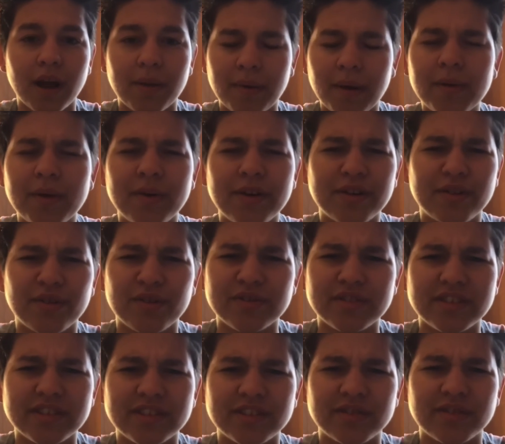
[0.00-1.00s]
I probably already told
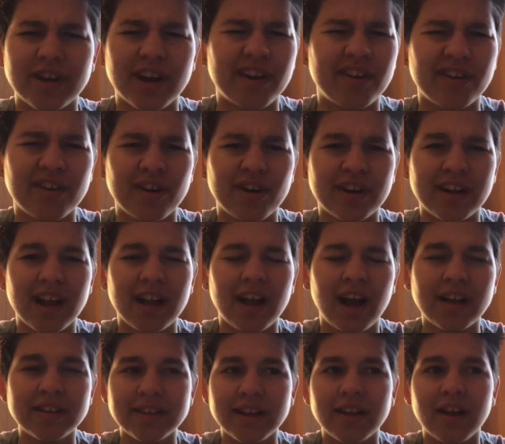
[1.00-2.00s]
you this story. I don't know. I,
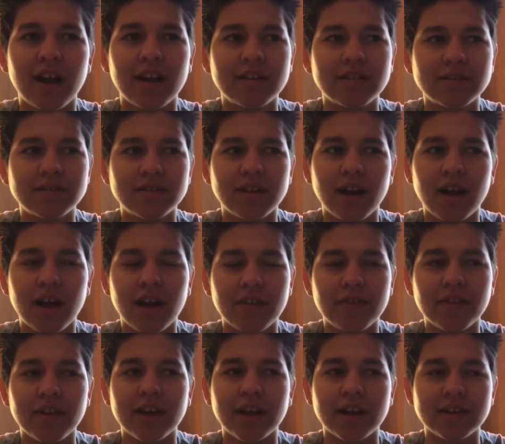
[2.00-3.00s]
I say I I
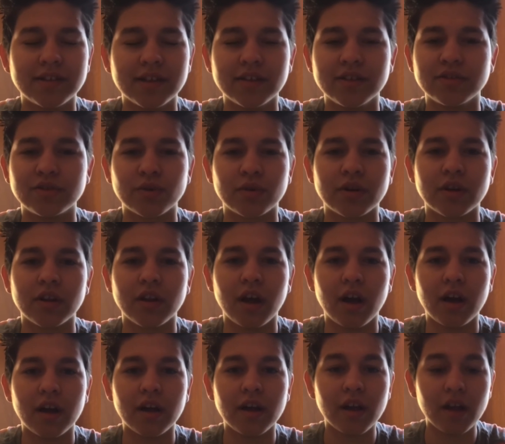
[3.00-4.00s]
feel like I say the story a
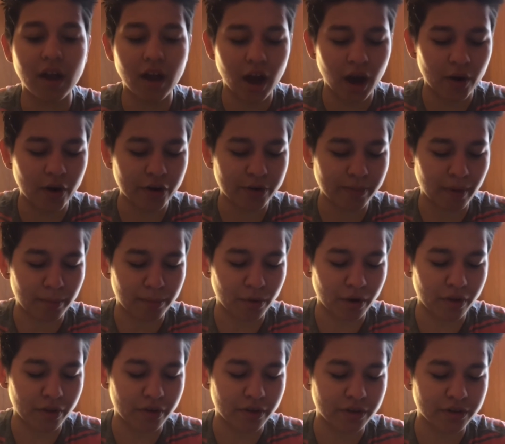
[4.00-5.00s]
lot. I went to my
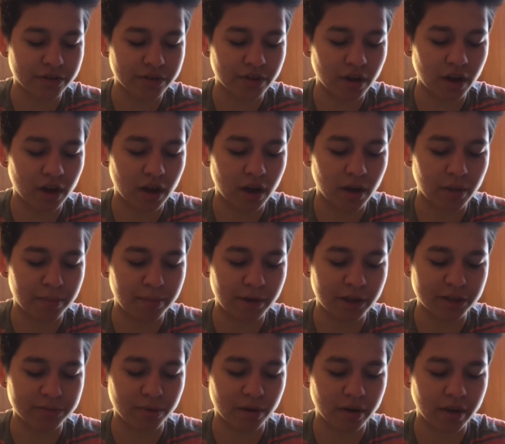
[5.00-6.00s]
brother's uh,
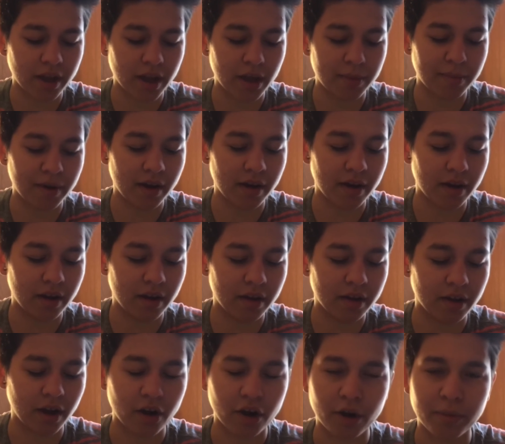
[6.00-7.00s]
baseball game, my
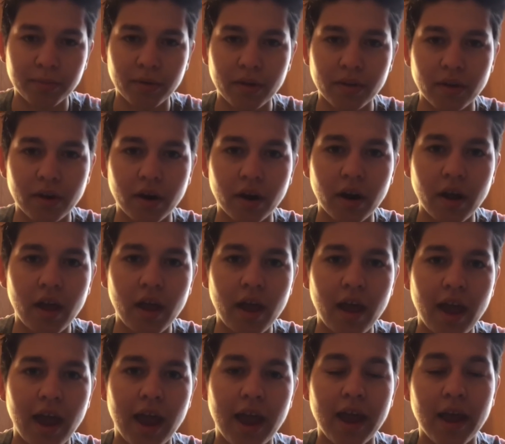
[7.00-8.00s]
younger brother,
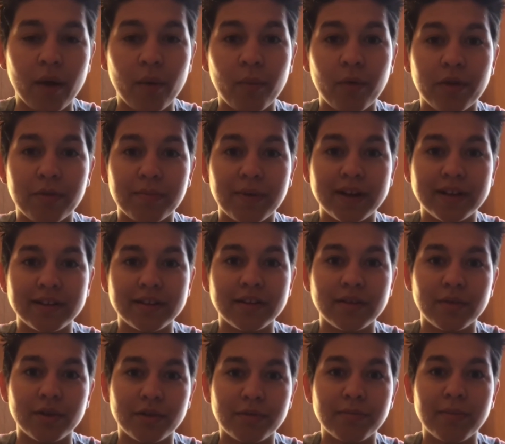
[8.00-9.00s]
and with my
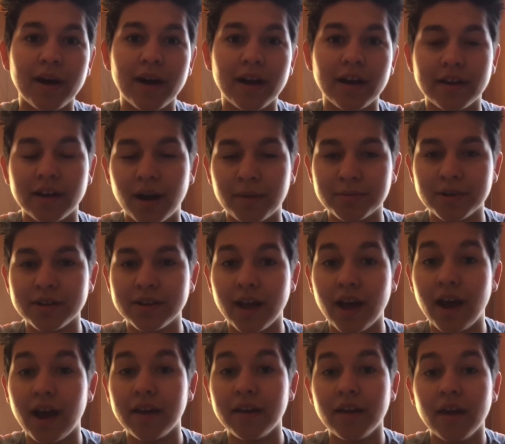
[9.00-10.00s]
with my adopted
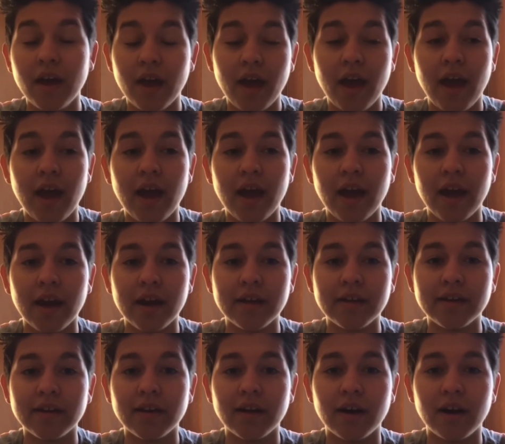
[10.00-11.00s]
dad,
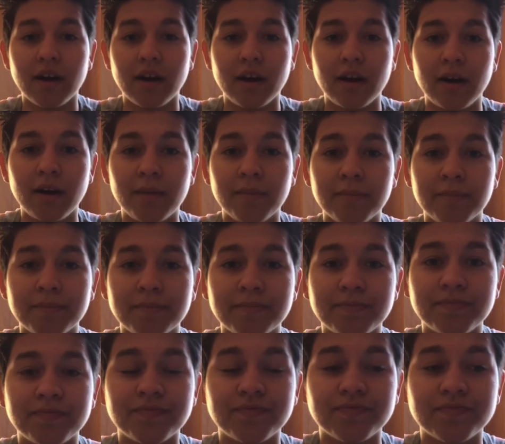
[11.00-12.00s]
and um,
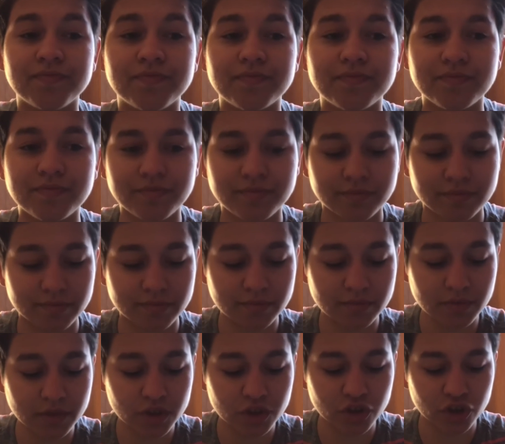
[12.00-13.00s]

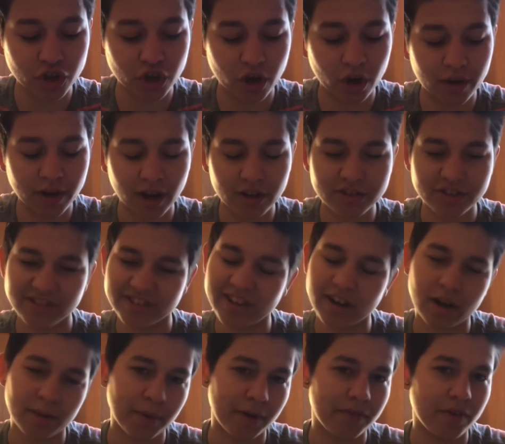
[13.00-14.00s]
you know, and I was just
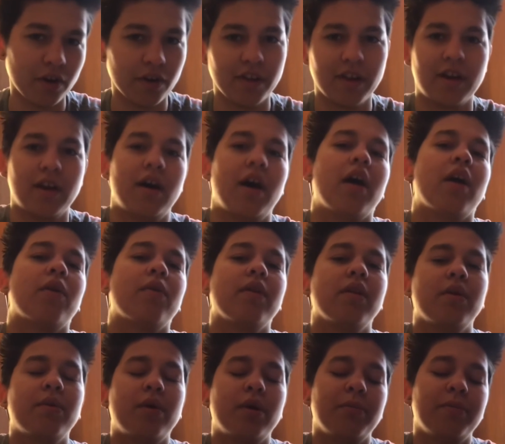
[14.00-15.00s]
there on my phone, like, I don't
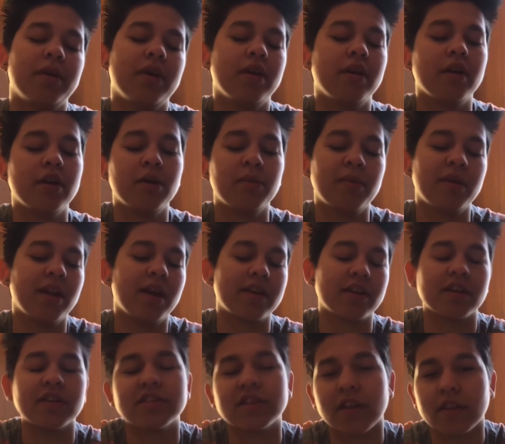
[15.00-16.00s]
really want to be here, but,
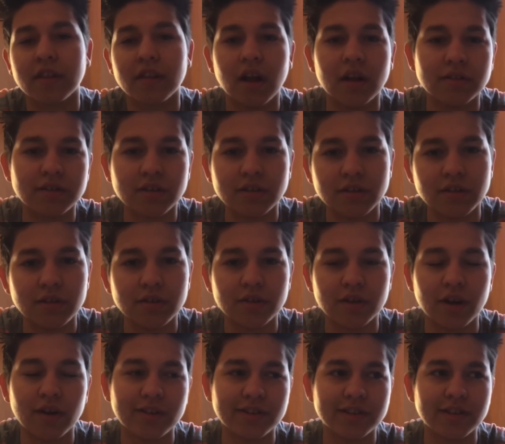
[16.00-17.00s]
like, there's nothing else to do, you
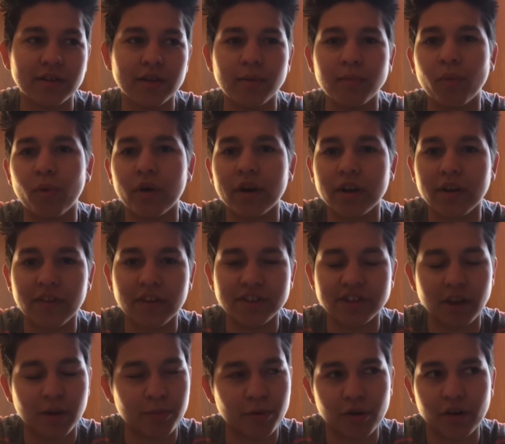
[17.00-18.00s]
know, it's in the morning of the
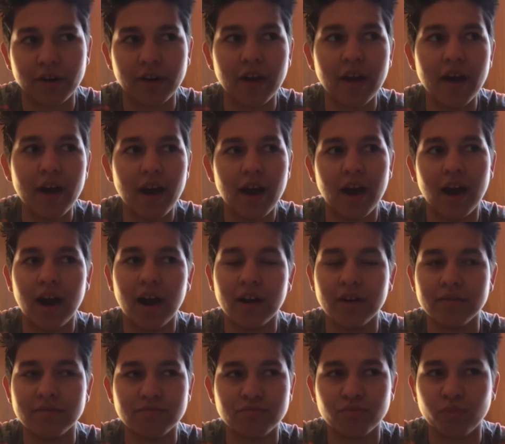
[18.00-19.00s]
summer, and
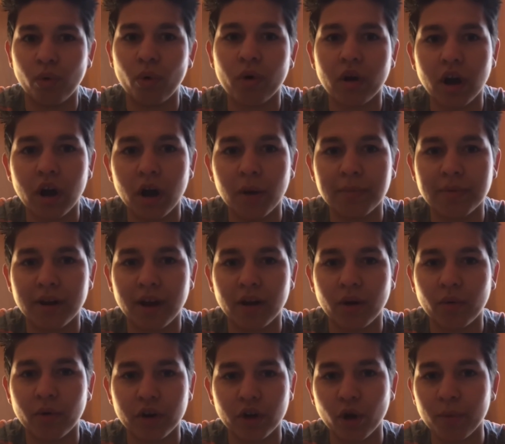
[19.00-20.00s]
I woke up, and I
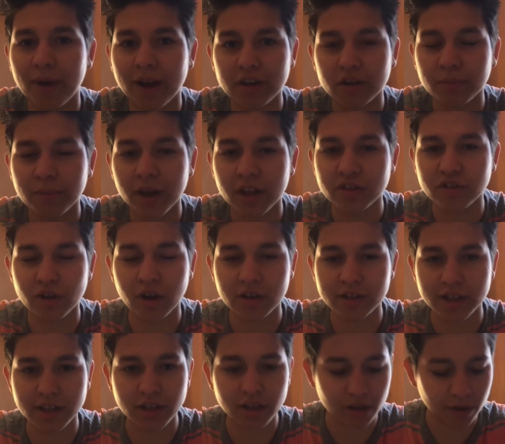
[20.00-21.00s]
don't want to go back to bed, so I
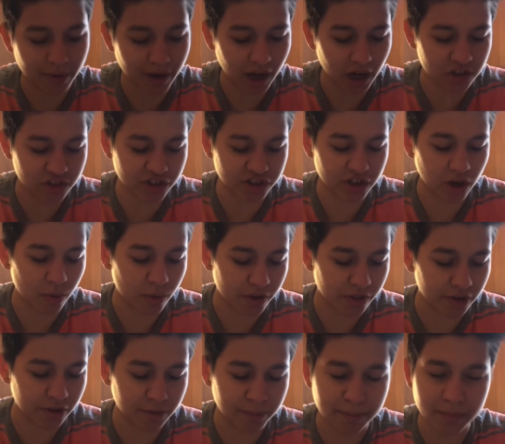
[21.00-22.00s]
was like, you know what, I'll just go
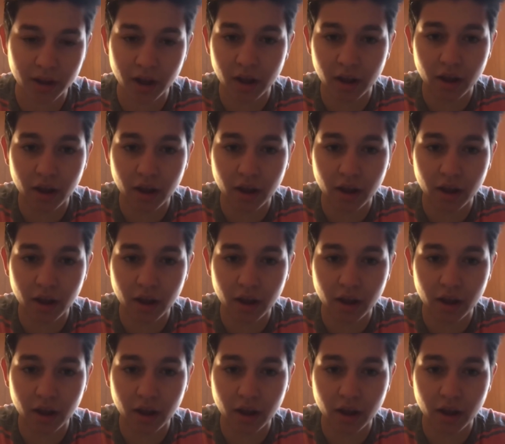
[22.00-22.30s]
with him.